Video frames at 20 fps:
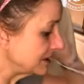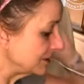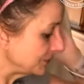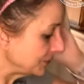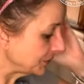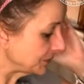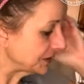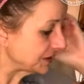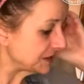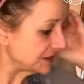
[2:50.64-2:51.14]

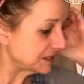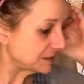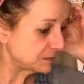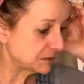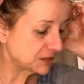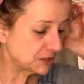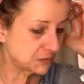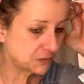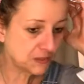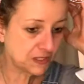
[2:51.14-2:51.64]
difference
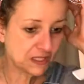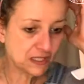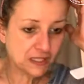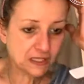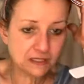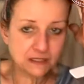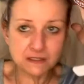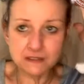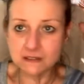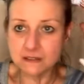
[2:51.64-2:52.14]

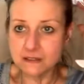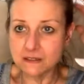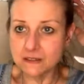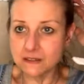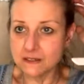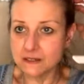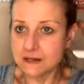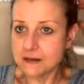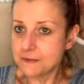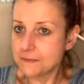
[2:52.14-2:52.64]
between
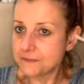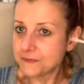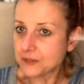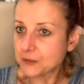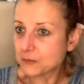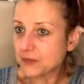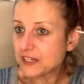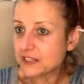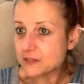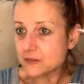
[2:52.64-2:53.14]

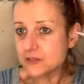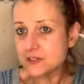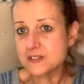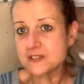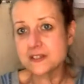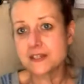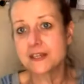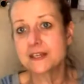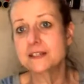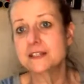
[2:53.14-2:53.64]
Grace on
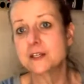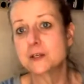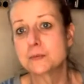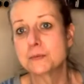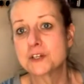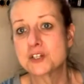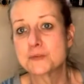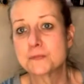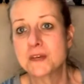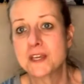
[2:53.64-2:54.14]
Design
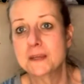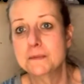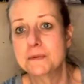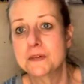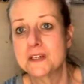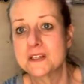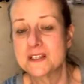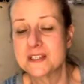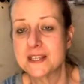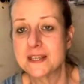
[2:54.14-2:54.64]
decoupage
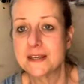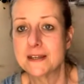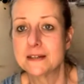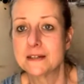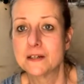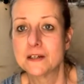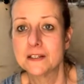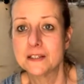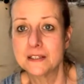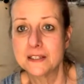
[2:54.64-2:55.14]
papers and
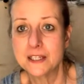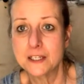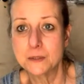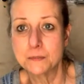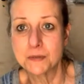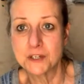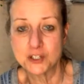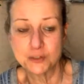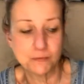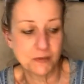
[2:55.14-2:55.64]
other
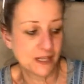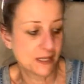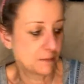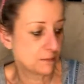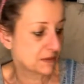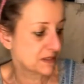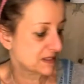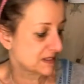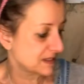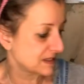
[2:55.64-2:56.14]
decoupage
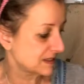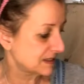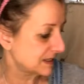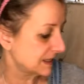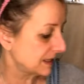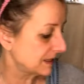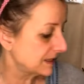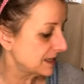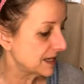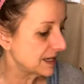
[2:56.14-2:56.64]
papers is
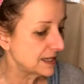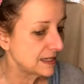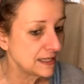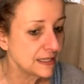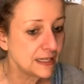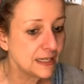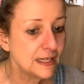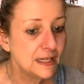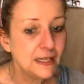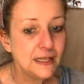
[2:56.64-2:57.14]
that they